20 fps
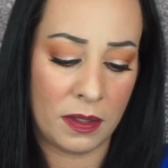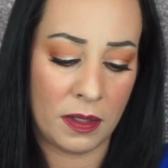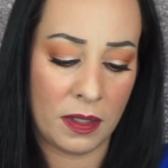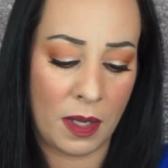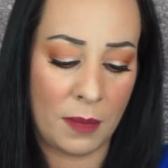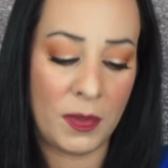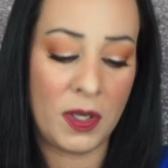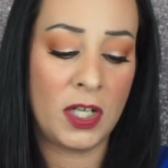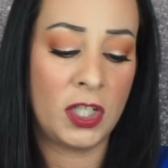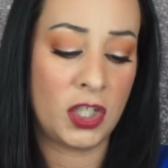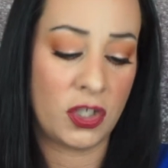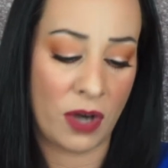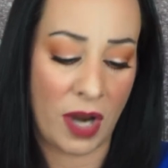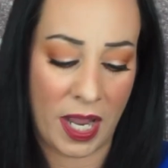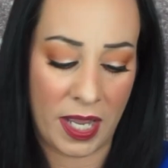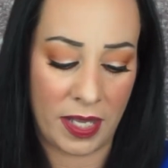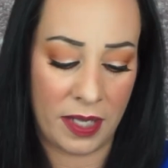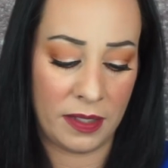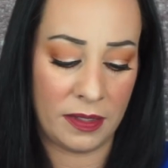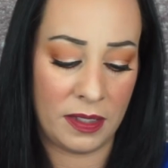I'm gonna try
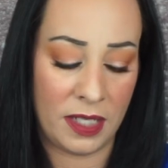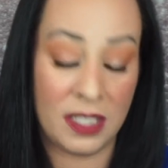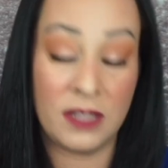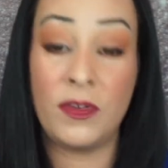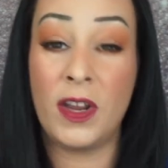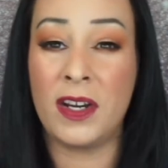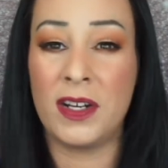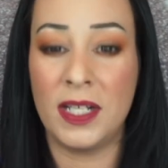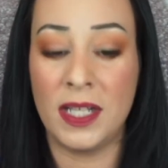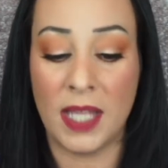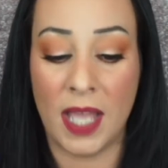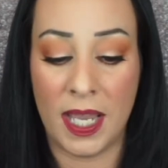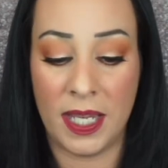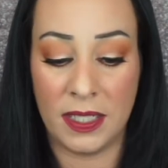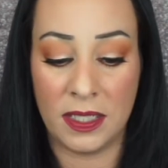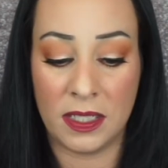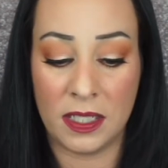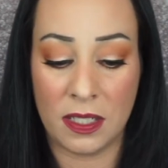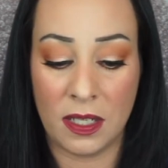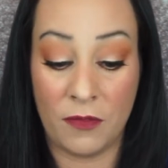it. It's very light.